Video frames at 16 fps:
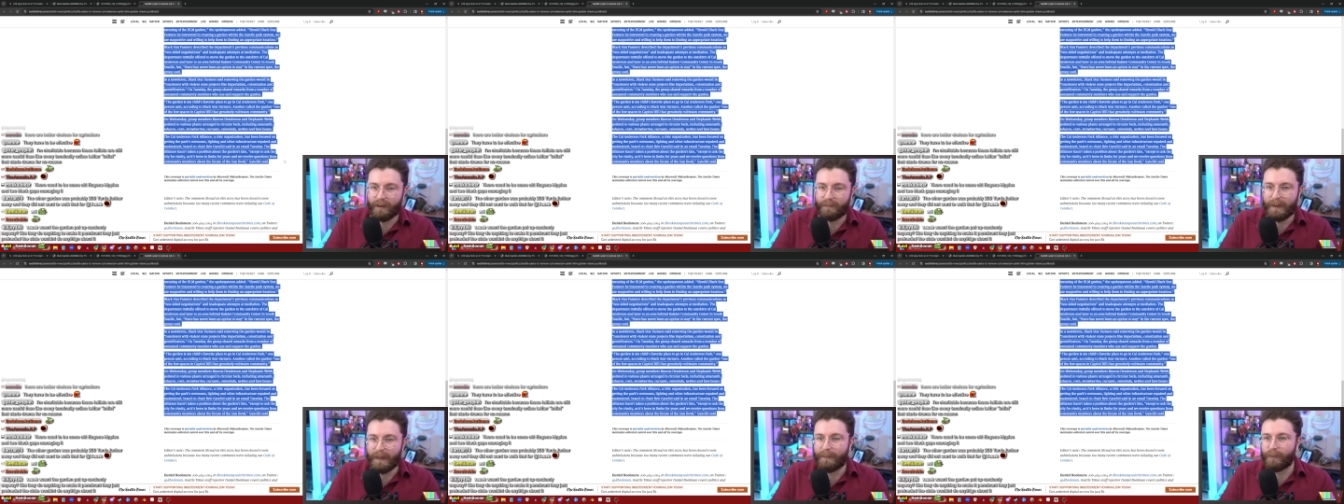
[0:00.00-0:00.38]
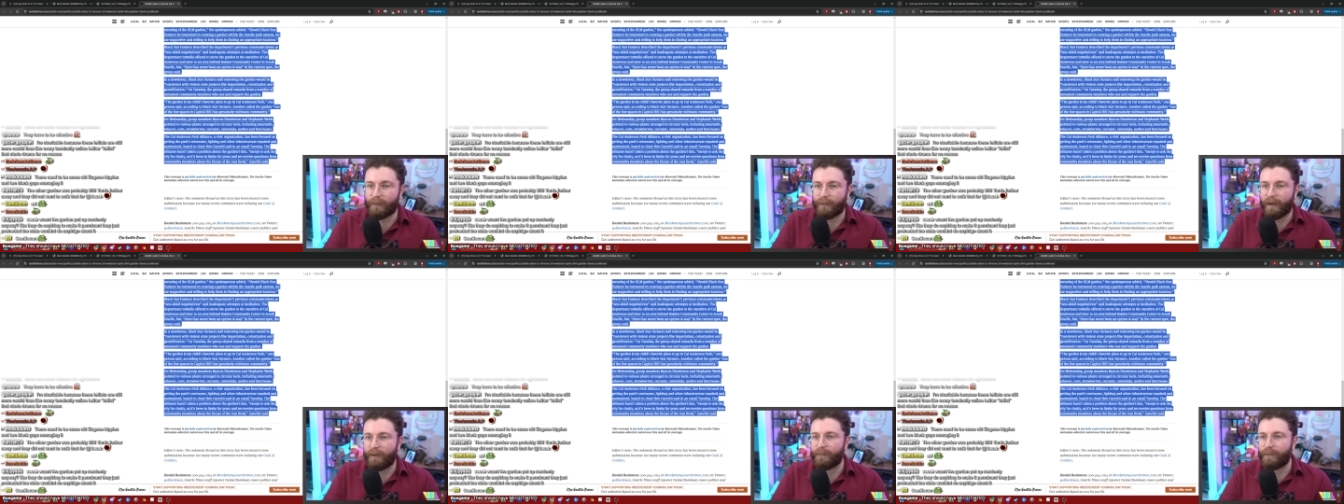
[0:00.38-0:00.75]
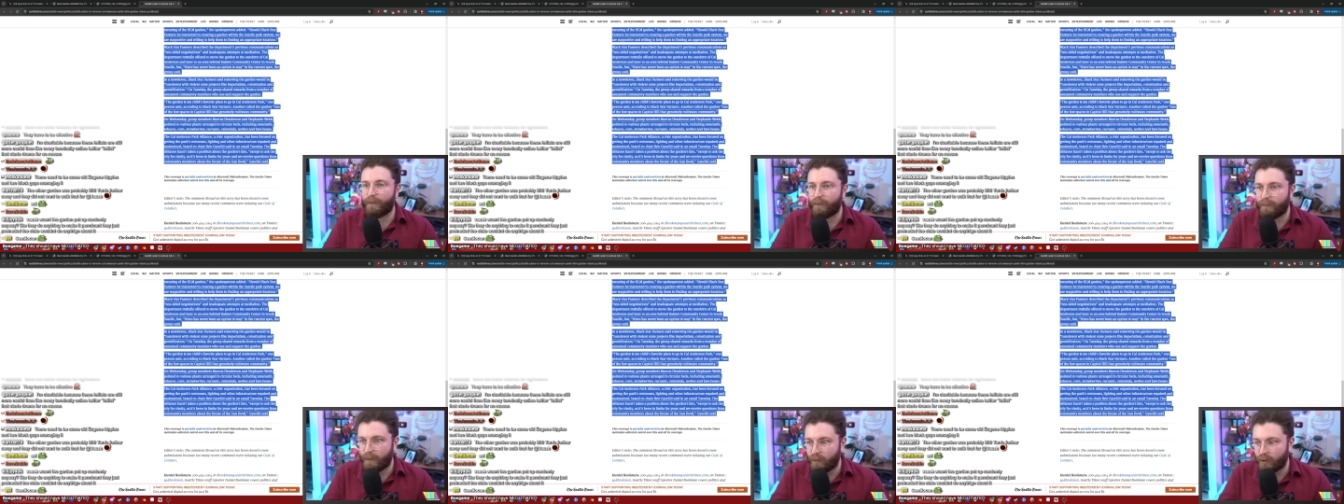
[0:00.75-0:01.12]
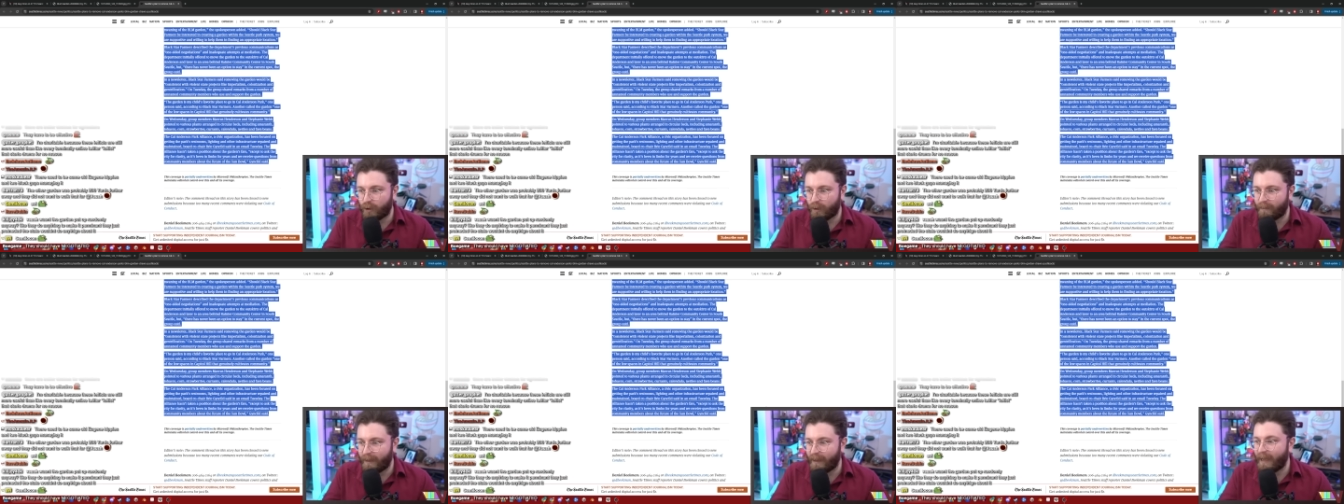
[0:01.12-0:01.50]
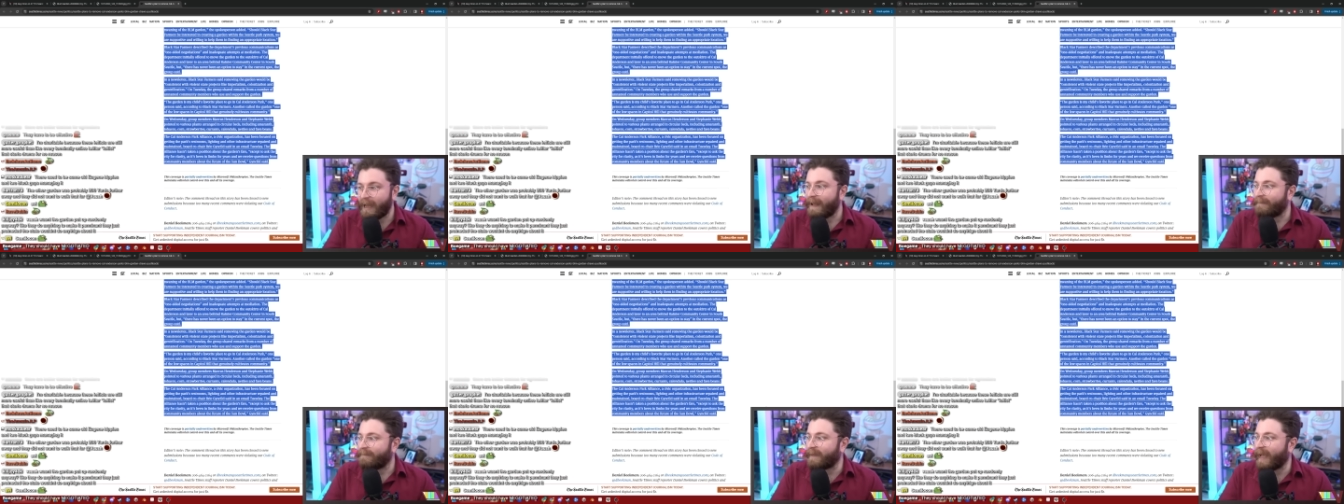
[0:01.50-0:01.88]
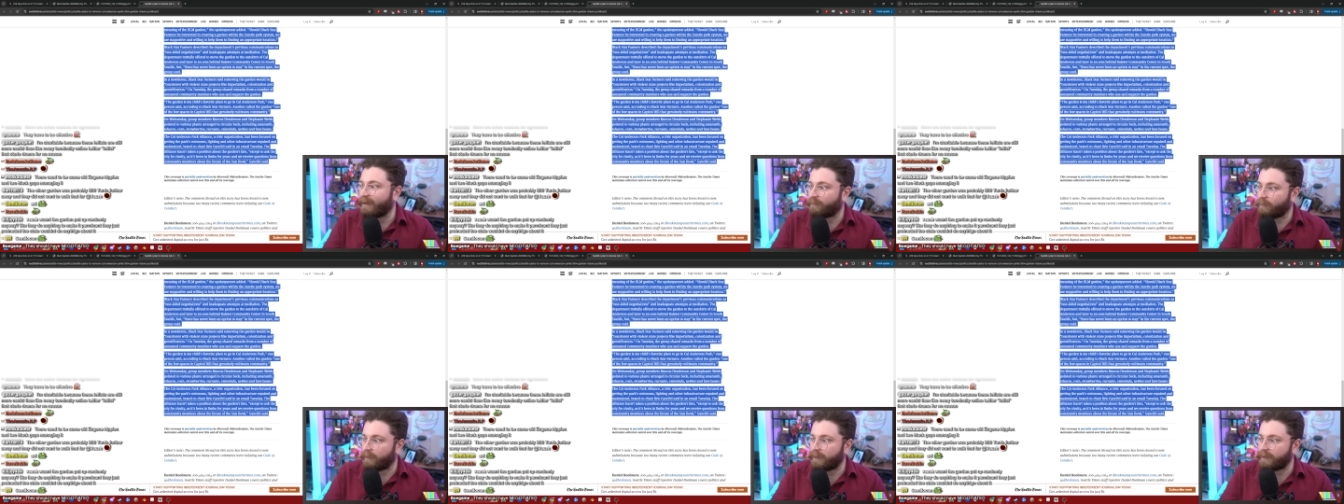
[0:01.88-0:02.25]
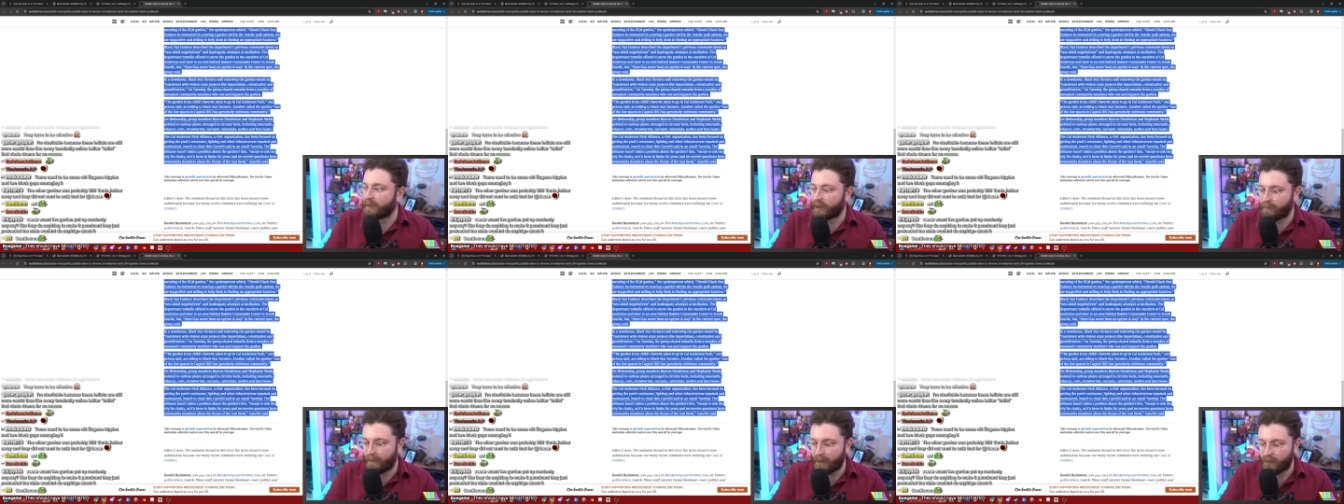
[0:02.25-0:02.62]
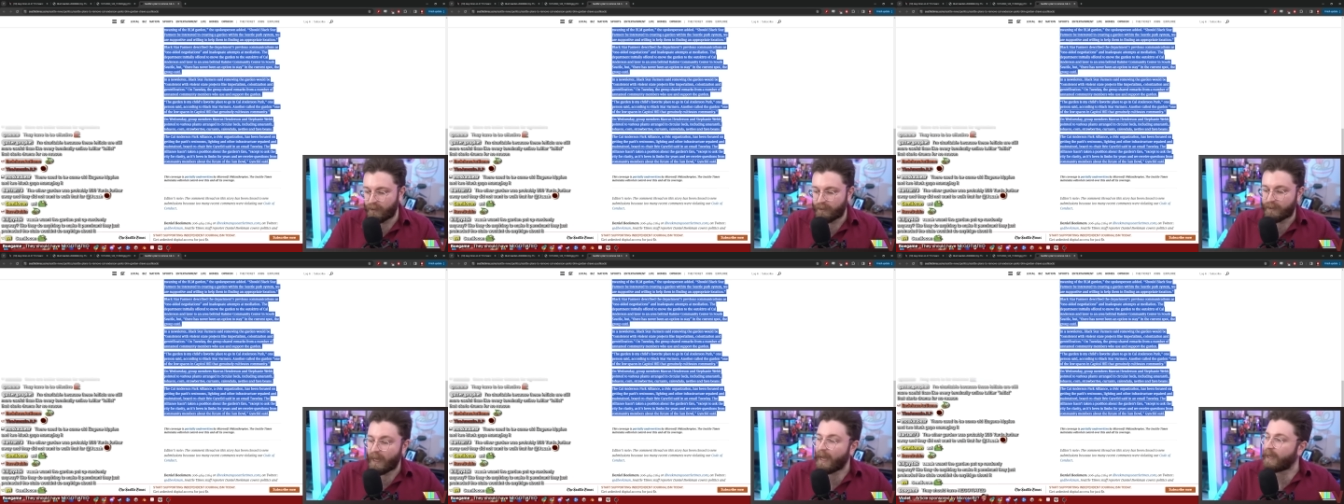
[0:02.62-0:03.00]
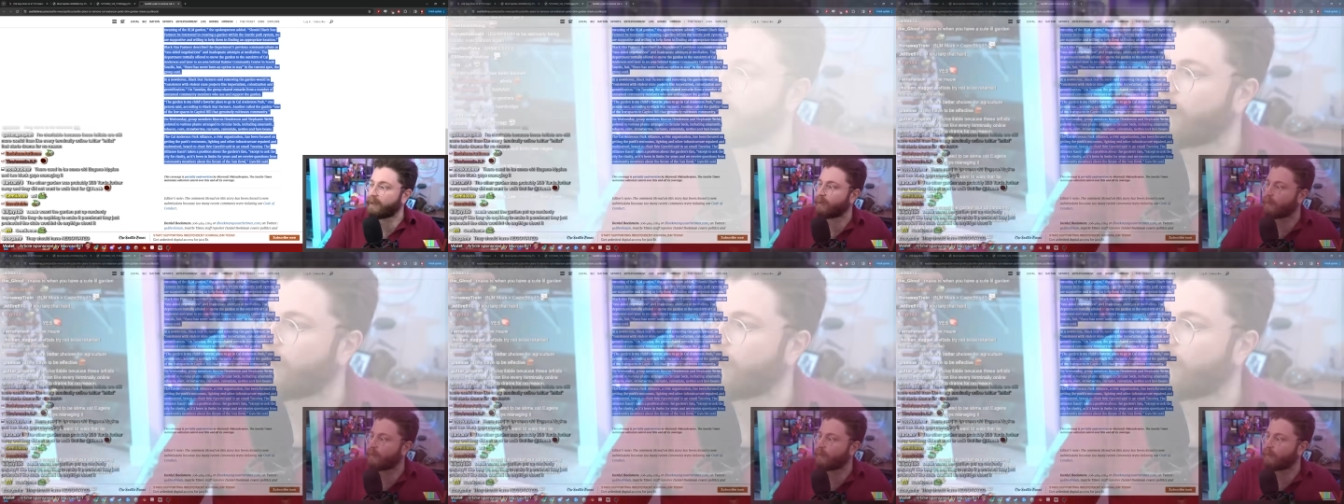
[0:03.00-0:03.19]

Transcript: people of whom you should be naturally suspicious. You